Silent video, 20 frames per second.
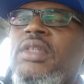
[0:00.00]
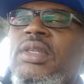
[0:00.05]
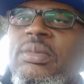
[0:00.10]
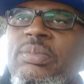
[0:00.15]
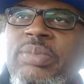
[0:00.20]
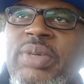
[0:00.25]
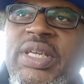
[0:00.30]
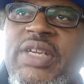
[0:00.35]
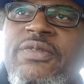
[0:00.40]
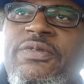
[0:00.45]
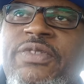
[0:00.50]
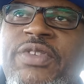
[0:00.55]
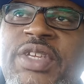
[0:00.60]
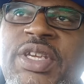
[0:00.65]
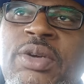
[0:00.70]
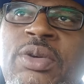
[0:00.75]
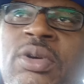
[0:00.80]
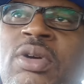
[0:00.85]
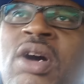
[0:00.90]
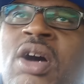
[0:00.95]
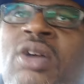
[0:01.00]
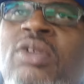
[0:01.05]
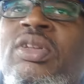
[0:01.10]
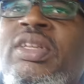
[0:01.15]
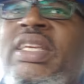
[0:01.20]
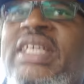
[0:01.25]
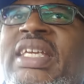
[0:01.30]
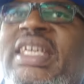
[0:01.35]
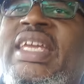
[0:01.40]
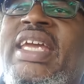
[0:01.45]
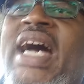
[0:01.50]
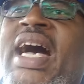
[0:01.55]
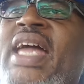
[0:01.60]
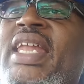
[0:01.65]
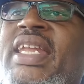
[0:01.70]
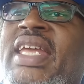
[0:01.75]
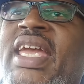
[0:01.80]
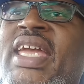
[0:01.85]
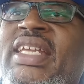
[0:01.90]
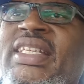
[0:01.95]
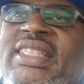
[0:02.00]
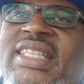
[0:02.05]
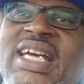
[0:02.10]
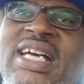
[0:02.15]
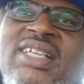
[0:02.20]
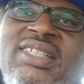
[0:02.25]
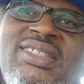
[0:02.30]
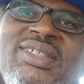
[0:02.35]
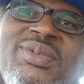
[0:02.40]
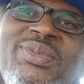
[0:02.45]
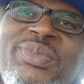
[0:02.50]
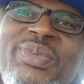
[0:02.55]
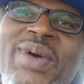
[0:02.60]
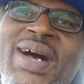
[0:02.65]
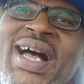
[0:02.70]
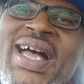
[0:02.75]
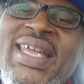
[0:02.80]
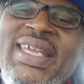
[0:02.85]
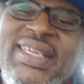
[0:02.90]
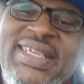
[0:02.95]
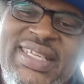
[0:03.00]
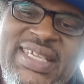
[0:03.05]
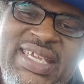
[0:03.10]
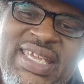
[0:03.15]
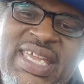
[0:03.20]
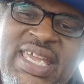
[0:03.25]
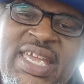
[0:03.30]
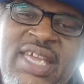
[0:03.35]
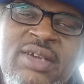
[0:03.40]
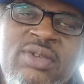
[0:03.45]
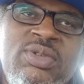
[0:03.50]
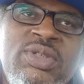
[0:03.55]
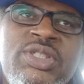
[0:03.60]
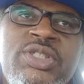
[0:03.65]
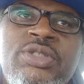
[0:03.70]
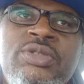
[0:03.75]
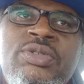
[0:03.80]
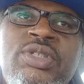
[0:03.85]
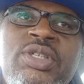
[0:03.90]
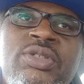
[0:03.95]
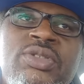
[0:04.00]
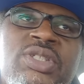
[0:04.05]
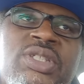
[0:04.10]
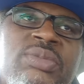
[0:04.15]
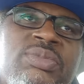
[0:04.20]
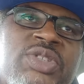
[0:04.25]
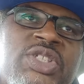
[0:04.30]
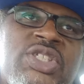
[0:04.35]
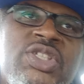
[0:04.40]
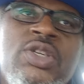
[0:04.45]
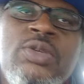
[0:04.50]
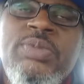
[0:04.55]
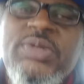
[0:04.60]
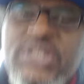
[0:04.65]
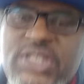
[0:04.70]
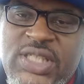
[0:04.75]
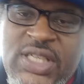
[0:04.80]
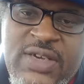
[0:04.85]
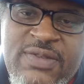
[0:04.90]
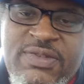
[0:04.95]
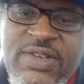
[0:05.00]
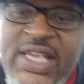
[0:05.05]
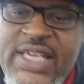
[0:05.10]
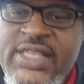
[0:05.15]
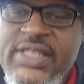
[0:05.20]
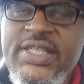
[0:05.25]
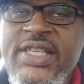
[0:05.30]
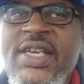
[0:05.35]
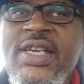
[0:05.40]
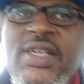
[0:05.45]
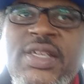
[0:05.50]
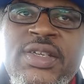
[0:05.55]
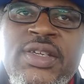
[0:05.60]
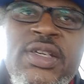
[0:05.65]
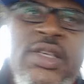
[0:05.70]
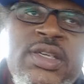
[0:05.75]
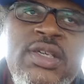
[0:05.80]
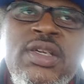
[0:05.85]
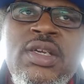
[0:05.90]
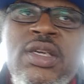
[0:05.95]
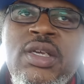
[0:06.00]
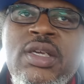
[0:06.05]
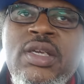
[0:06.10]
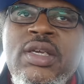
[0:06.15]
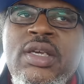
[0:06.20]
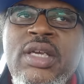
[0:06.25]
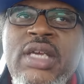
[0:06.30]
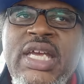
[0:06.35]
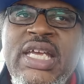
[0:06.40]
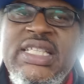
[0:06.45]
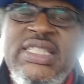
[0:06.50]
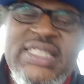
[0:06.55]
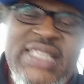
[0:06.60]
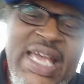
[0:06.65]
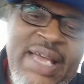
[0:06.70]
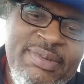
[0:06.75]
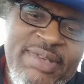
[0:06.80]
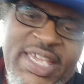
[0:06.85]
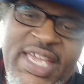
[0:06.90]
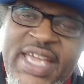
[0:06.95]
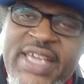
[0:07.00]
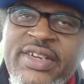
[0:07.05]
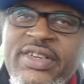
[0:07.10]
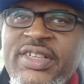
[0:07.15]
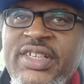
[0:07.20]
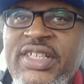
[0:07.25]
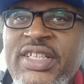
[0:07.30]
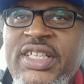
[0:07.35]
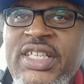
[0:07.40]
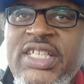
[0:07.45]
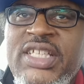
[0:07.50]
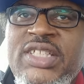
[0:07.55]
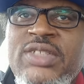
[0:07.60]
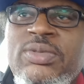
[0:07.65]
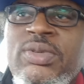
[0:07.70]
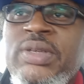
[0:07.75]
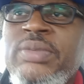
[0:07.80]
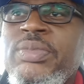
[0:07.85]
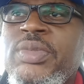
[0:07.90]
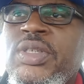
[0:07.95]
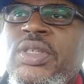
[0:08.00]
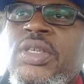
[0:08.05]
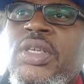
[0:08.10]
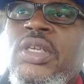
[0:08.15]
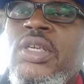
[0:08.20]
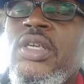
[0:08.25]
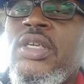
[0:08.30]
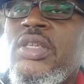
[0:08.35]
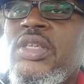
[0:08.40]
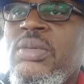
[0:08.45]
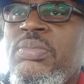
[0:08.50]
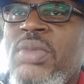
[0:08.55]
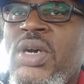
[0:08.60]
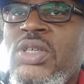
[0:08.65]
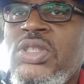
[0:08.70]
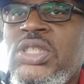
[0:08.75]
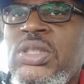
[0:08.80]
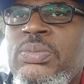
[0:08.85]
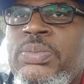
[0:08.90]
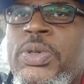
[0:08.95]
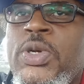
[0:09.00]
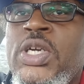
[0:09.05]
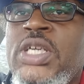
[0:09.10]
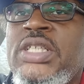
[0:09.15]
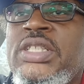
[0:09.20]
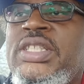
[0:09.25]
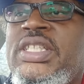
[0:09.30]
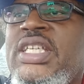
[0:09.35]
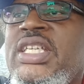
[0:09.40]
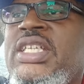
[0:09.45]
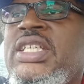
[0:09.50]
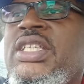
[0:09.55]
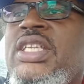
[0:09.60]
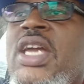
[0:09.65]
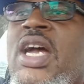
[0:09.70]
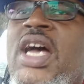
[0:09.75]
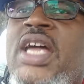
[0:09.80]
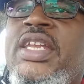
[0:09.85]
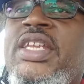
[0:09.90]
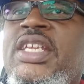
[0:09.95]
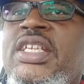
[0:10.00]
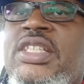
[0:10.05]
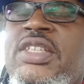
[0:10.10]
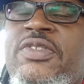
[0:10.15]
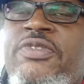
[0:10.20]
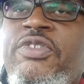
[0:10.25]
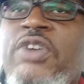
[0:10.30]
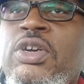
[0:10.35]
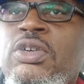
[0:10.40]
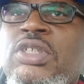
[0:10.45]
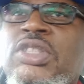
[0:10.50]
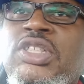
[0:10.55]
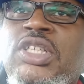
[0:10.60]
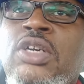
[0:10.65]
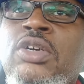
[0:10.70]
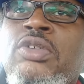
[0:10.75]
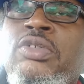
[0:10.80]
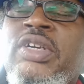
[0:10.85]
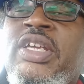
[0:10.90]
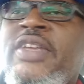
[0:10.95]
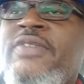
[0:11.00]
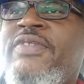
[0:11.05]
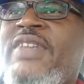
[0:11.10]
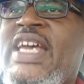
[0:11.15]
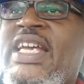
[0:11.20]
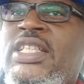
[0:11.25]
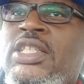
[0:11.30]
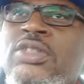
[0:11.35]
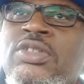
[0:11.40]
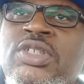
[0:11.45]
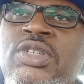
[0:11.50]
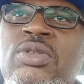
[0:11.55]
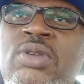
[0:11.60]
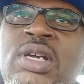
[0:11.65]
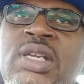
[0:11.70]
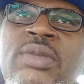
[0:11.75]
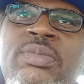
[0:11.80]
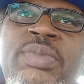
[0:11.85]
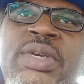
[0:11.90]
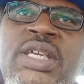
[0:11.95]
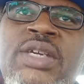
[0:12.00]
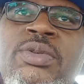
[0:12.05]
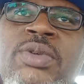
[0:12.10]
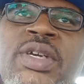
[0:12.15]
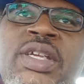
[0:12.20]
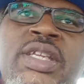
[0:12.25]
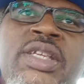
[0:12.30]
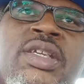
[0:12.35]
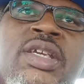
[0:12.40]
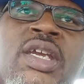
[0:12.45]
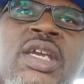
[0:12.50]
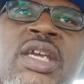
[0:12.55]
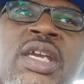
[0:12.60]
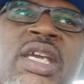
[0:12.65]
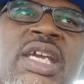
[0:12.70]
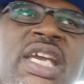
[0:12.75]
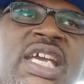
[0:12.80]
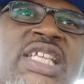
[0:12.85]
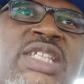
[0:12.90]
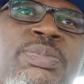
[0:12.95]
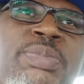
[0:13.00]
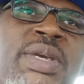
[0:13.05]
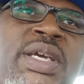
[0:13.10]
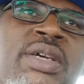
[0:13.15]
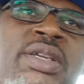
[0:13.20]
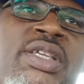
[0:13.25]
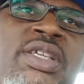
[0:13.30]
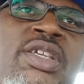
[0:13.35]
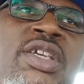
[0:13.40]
But if you only got $8,000, why in the heck would you do some stupid stuff like that? And stop catering to these women. The most important thing y'all need to focus on, if that's who you want to be with, is building